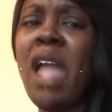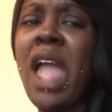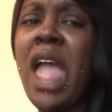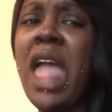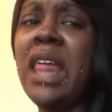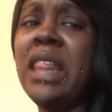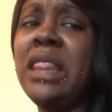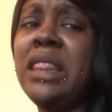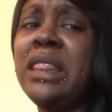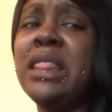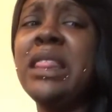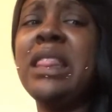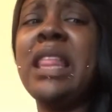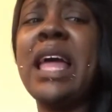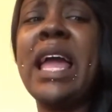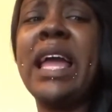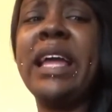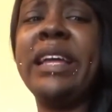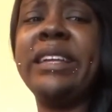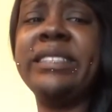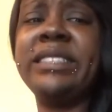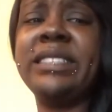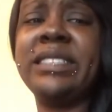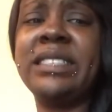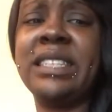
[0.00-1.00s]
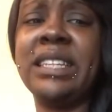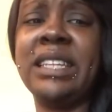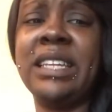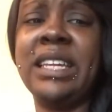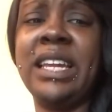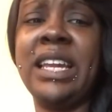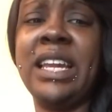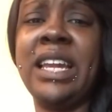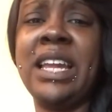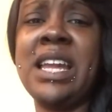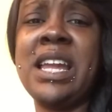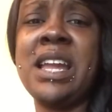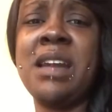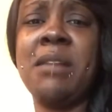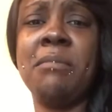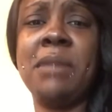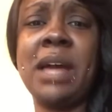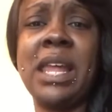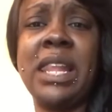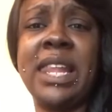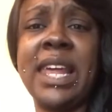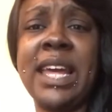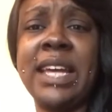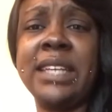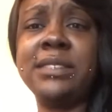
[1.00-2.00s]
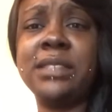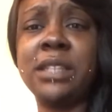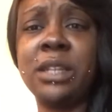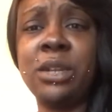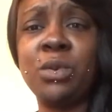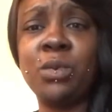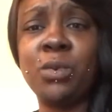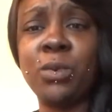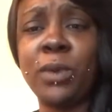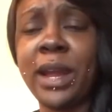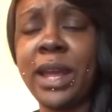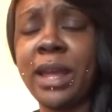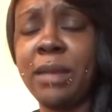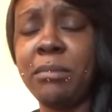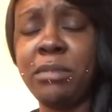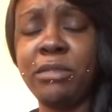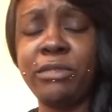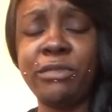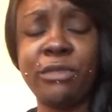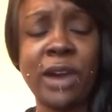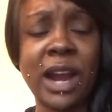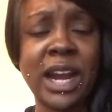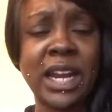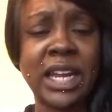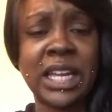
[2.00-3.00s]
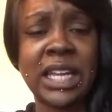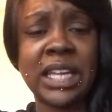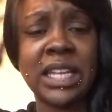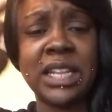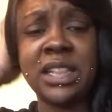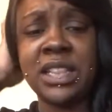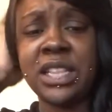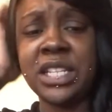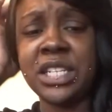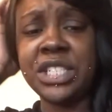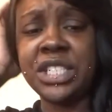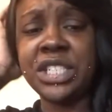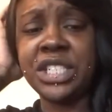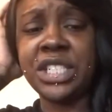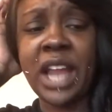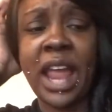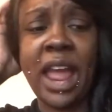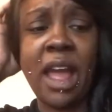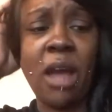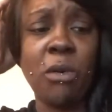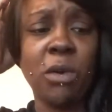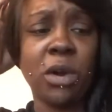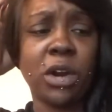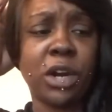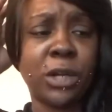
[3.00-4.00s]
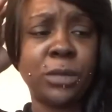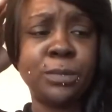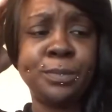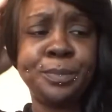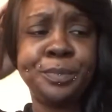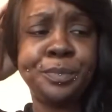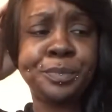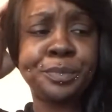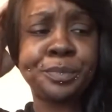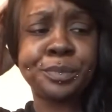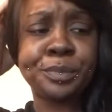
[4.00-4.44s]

And lastly, my last little rant before I get in the shower